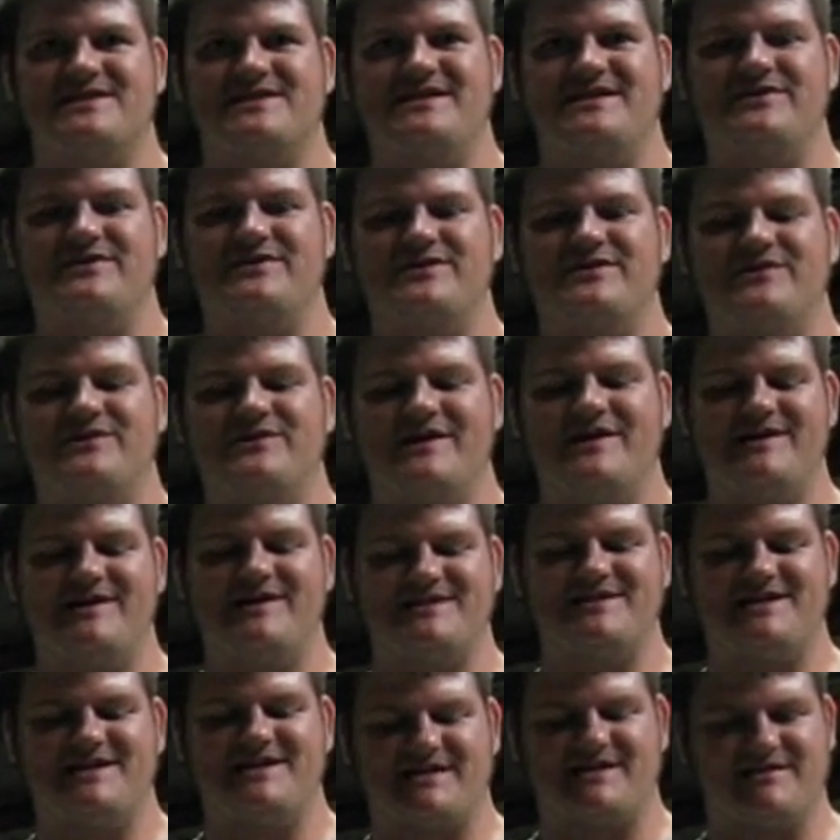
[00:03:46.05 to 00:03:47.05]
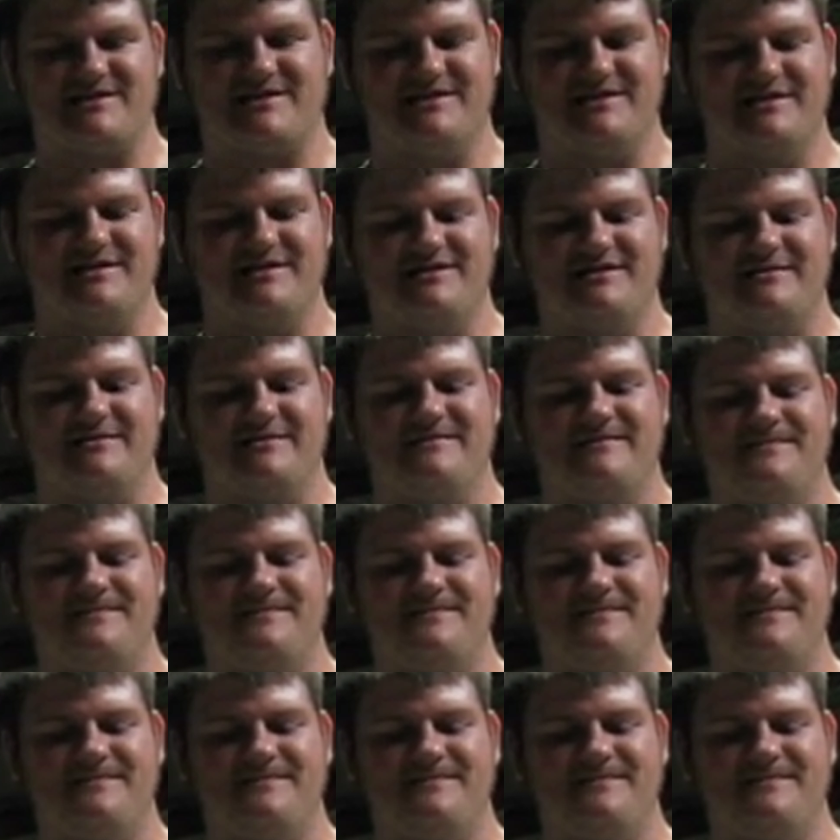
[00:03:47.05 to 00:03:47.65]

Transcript: They don't know how it's actually done.